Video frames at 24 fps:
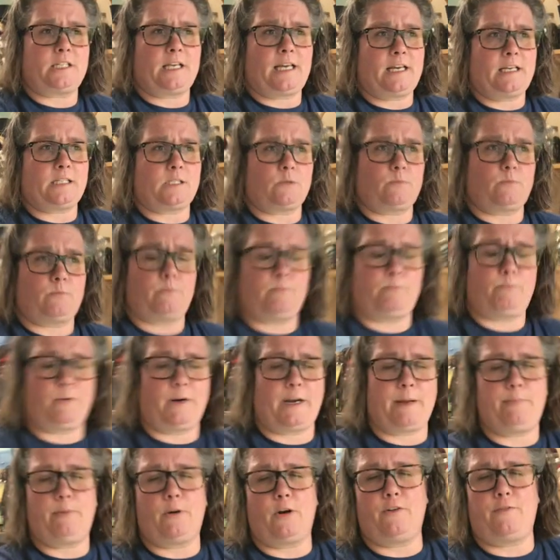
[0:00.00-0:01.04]
it's
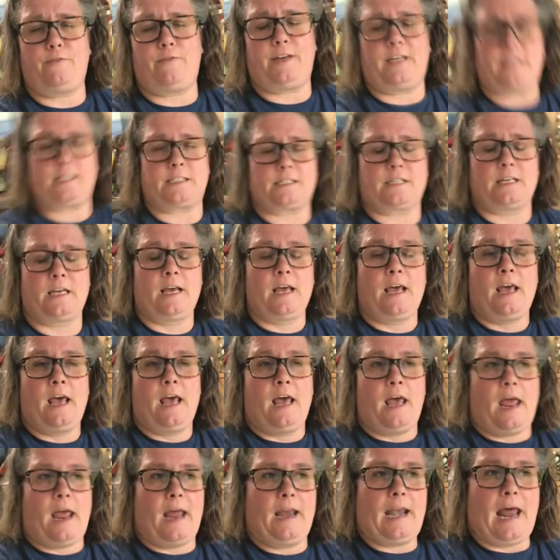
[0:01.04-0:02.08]
pretty perfect,
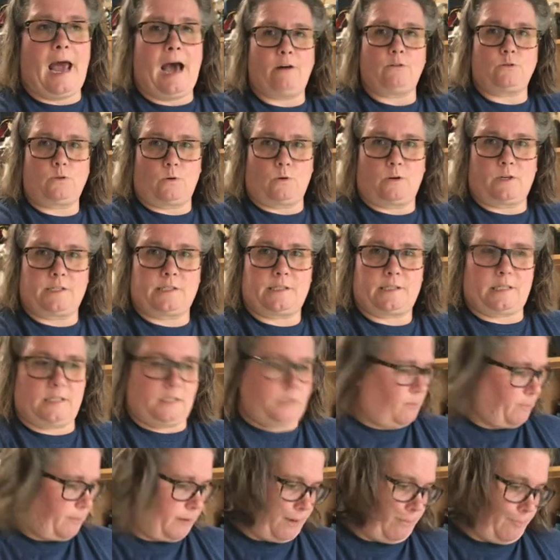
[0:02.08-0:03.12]
and outdoors it's
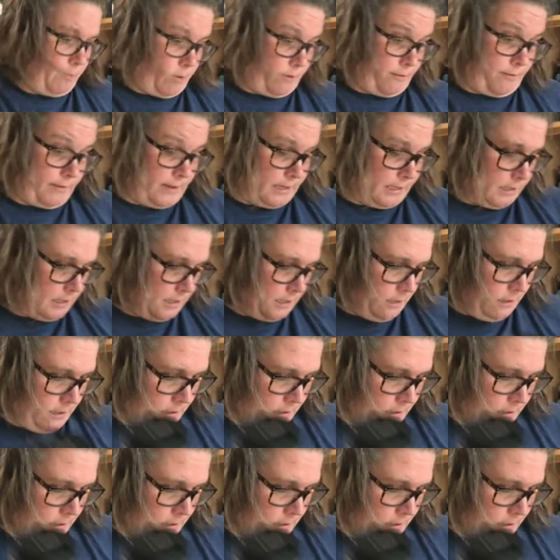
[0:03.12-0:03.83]
pretty perfect.